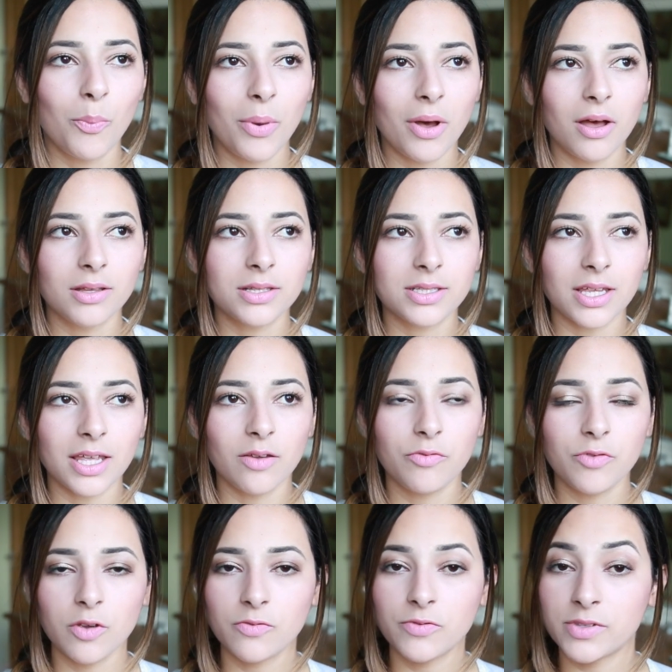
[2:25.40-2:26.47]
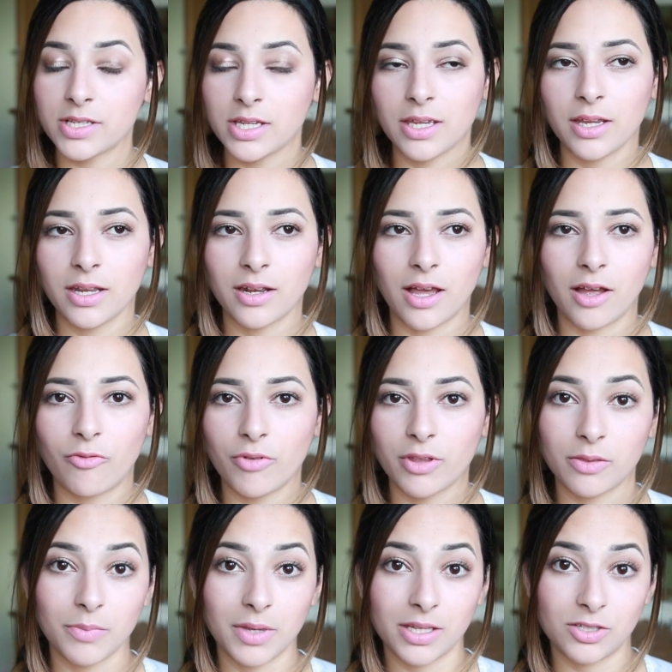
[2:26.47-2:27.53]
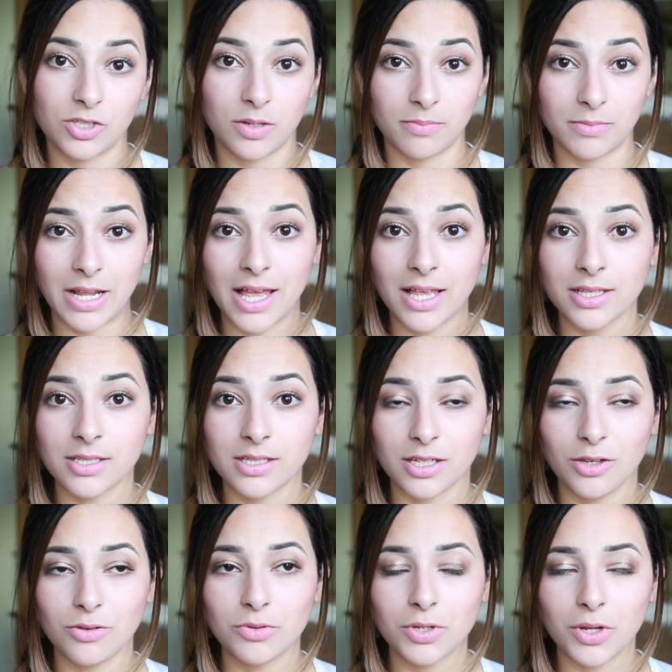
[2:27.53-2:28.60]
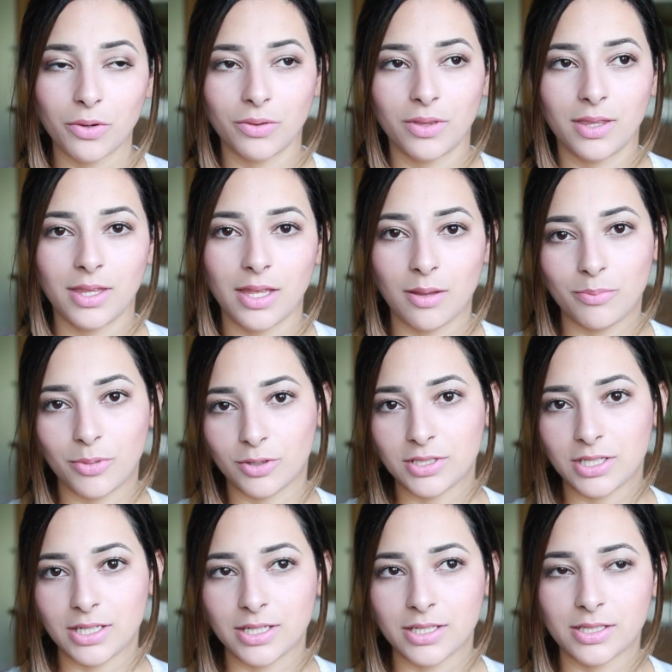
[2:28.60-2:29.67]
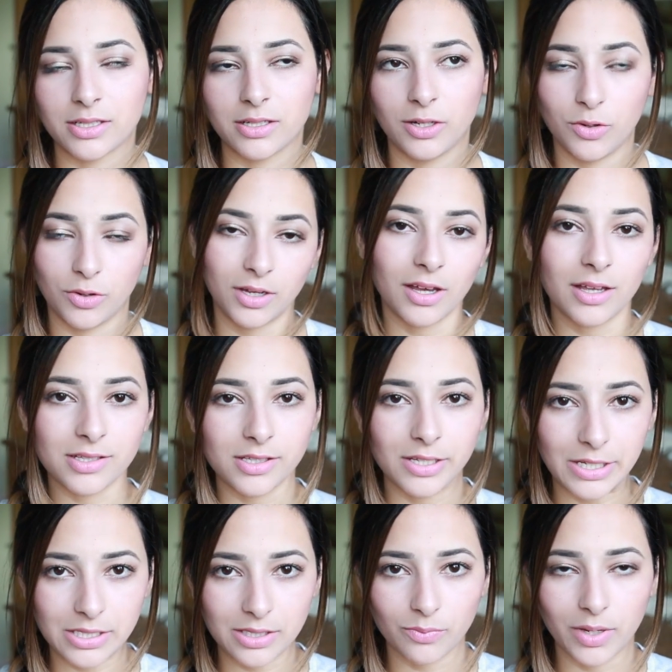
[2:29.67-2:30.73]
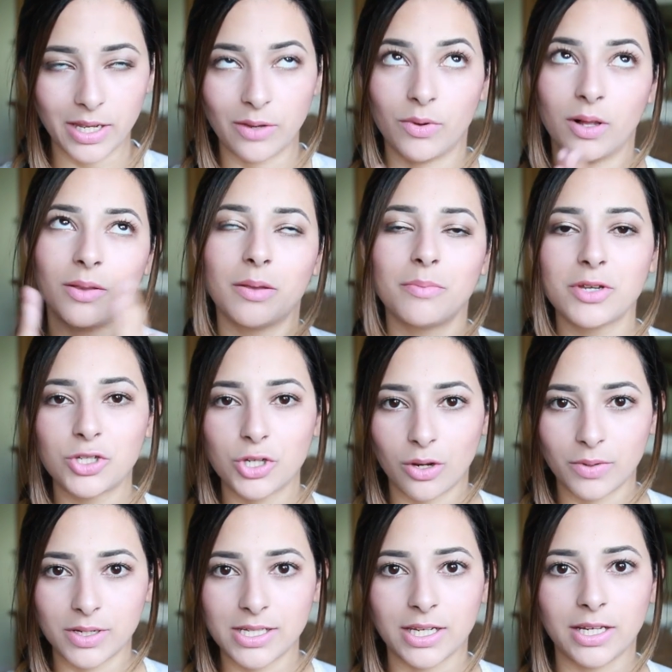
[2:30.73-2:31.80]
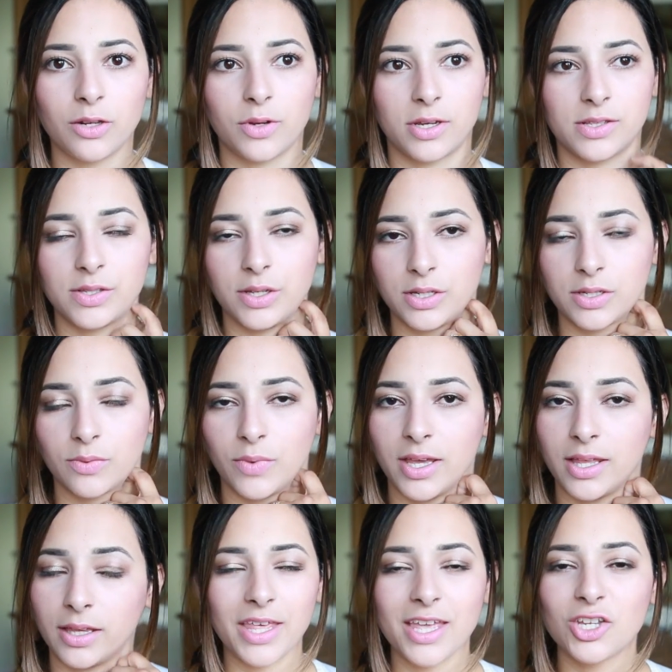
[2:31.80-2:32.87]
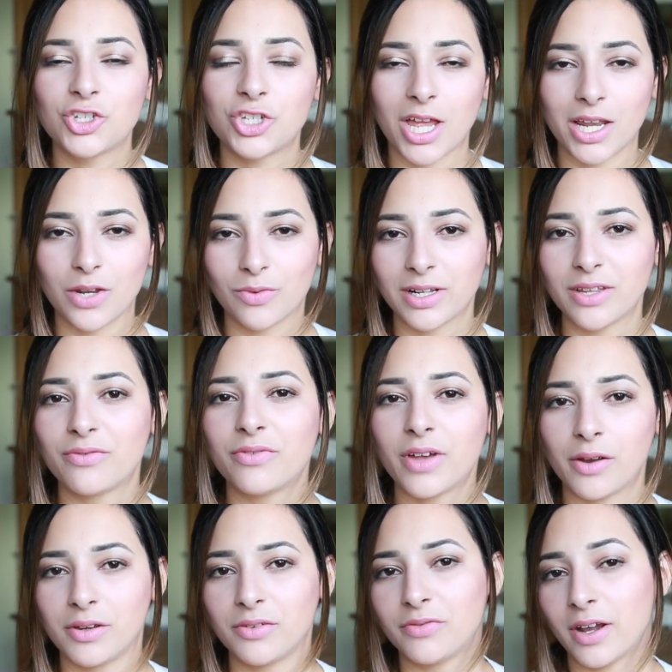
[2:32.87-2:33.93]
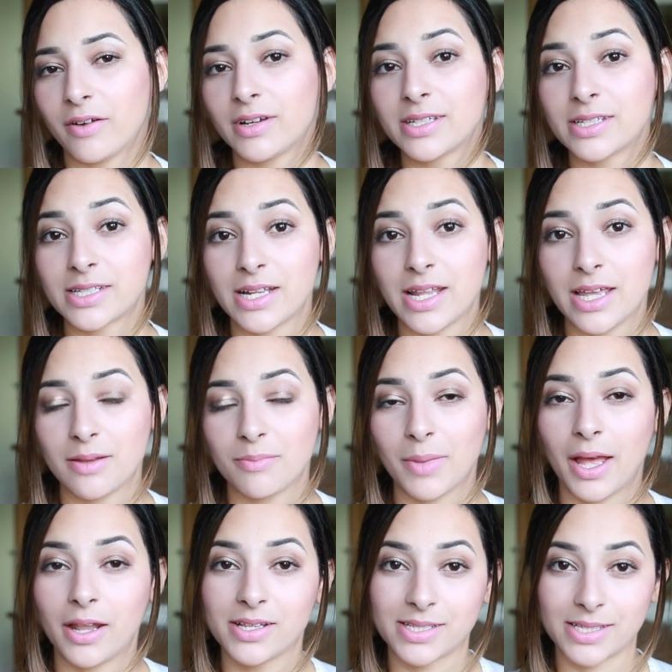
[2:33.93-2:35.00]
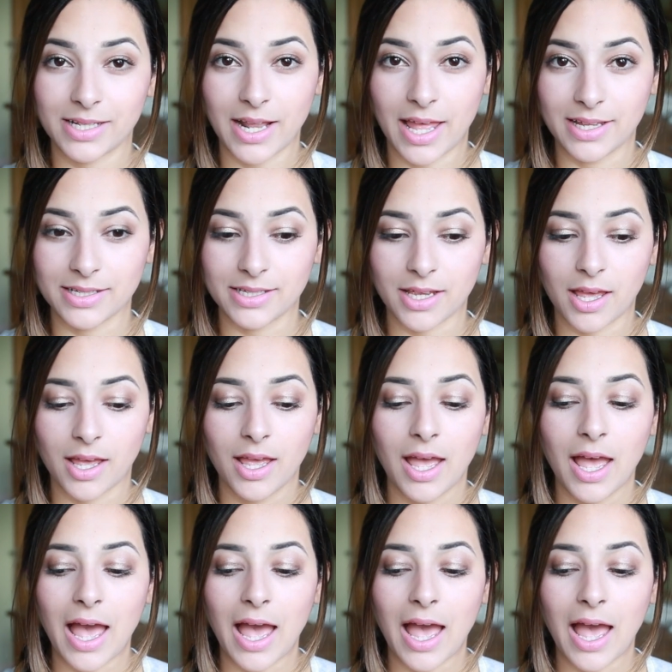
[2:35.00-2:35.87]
But if you've seen a rhythmic gymnast, you know that their bodies look a certain way. Well, the majority look a certain way. They're generally very, very slim and slender.